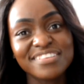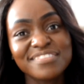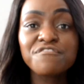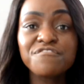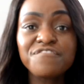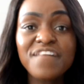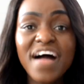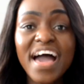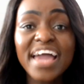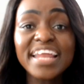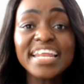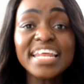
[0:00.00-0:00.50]

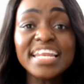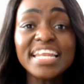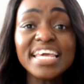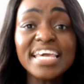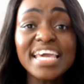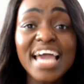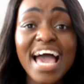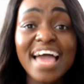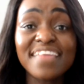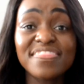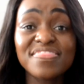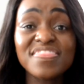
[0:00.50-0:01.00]

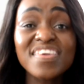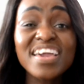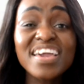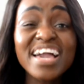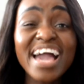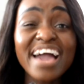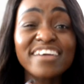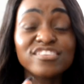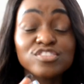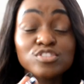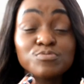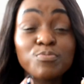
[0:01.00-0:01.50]
Finally, I think
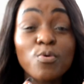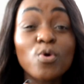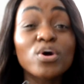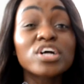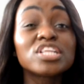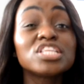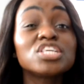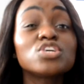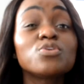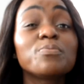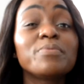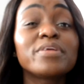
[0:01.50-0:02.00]
I spoke a
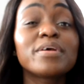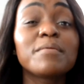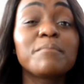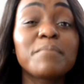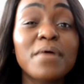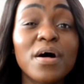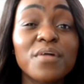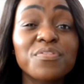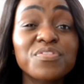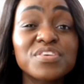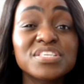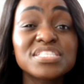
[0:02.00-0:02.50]
little bit
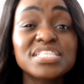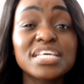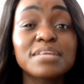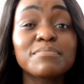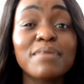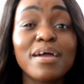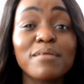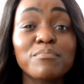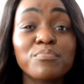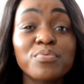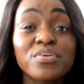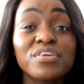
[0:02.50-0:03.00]
about this in
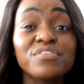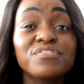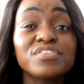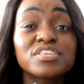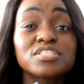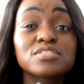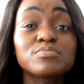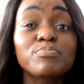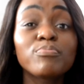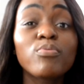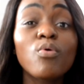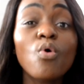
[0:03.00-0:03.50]
my
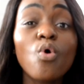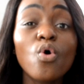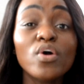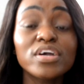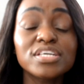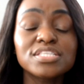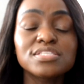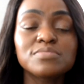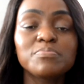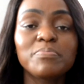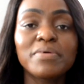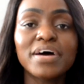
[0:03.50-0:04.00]
previous
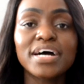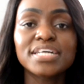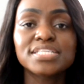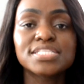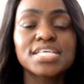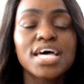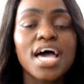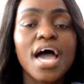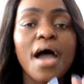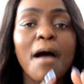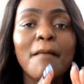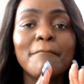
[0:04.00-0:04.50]
points, but
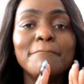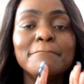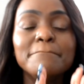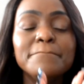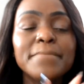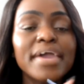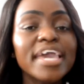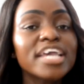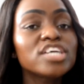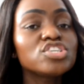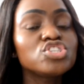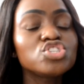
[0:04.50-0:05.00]

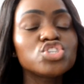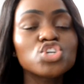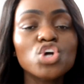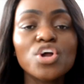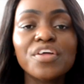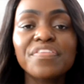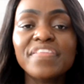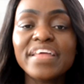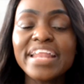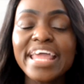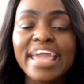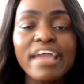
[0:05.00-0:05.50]
make sure
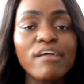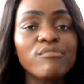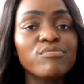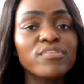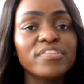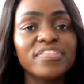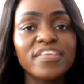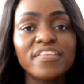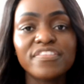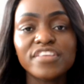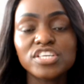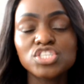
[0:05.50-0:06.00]
that
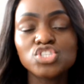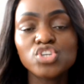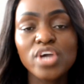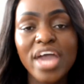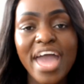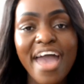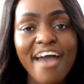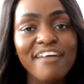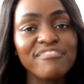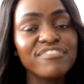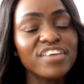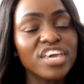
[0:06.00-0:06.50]
everything that you
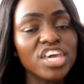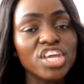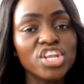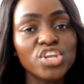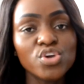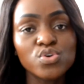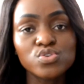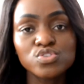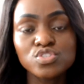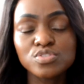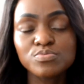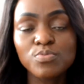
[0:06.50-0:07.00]
have in
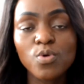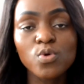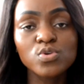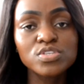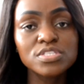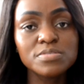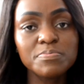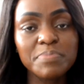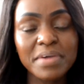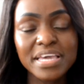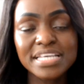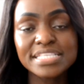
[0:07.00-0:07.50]
your small
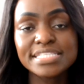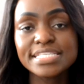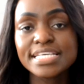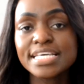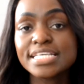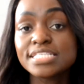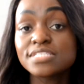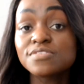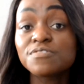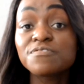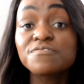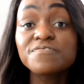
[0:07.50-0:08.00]
space
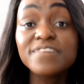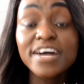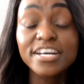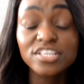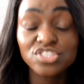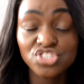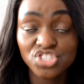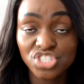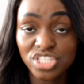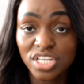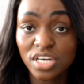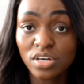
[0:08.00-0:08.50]
is
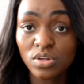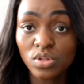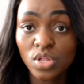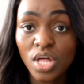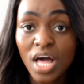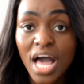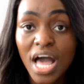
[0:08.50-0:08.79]
functional.